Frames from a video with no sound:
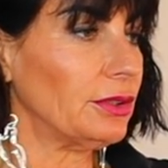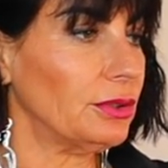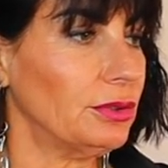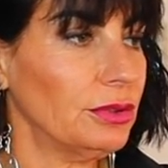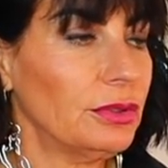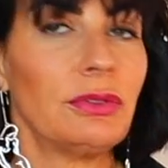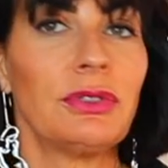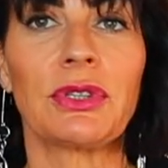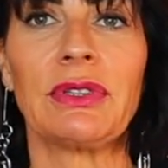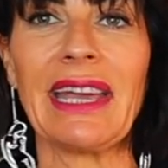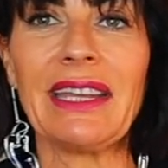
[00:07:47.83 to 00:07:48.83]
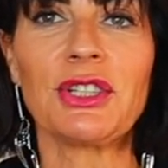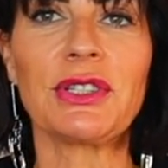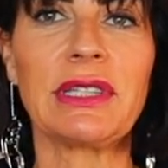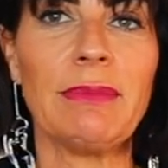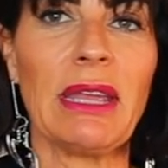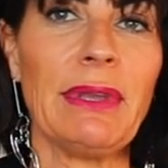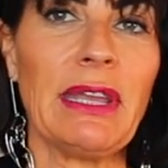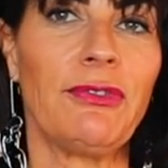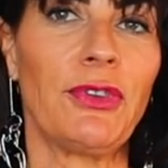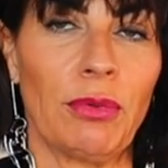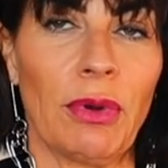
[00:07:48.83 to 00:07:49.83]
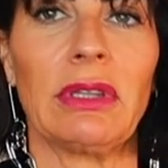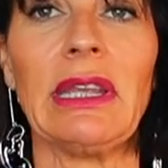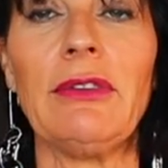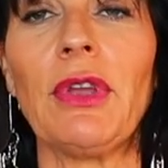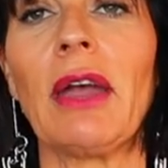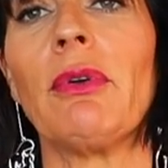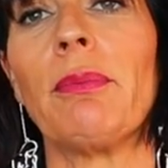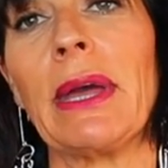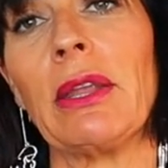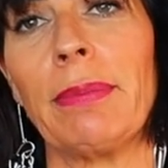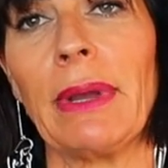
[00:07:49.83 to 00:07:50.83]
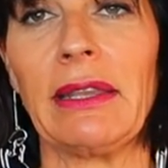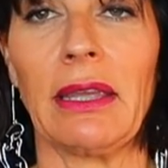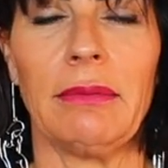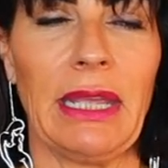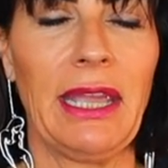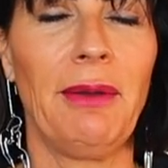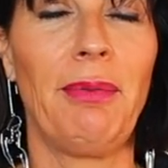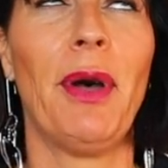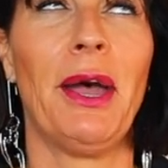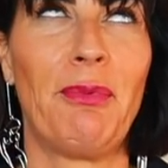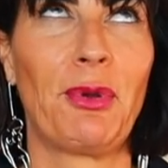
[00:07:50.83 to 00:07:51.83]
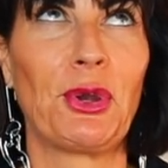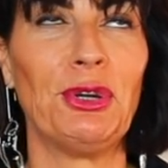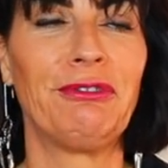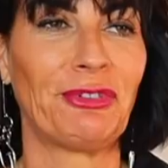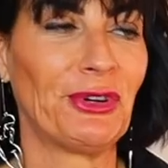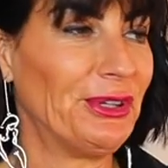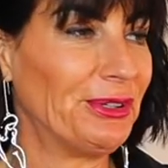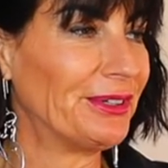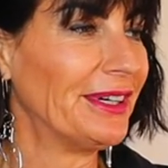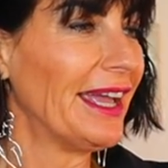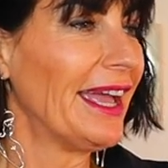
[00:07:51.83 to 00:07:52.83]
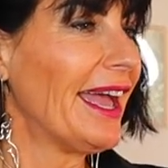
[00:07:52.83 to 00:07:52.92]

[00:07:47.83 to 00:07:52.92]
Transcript: Ooh, so that's just maybe if you have a better belt than me, good for you.